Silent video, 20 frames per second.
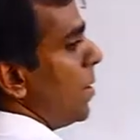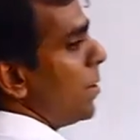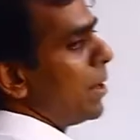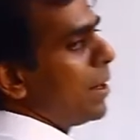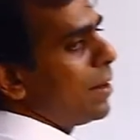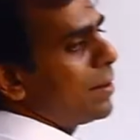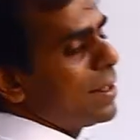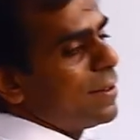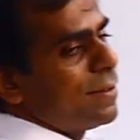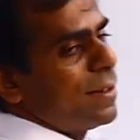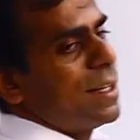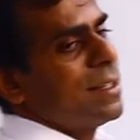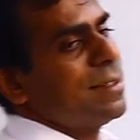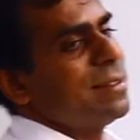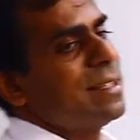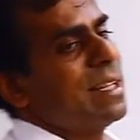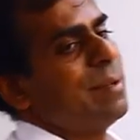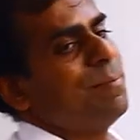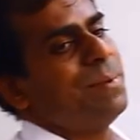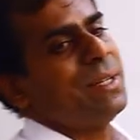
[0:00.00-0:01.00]
Now the word
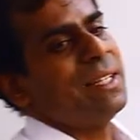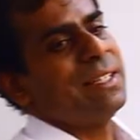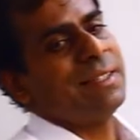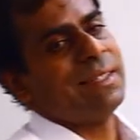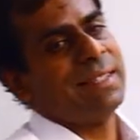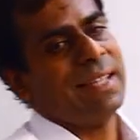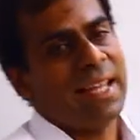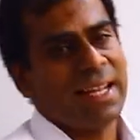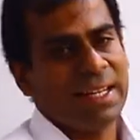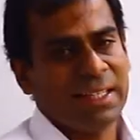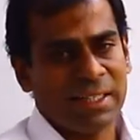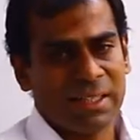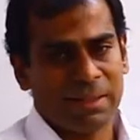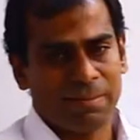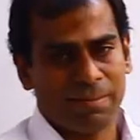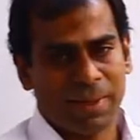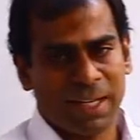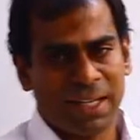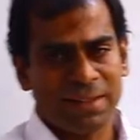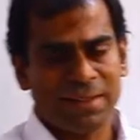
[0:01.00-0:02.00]
simply sales
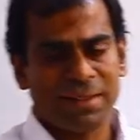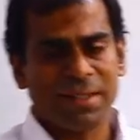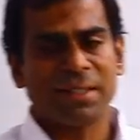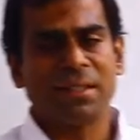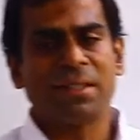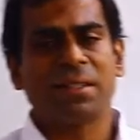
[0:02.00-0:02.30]
means it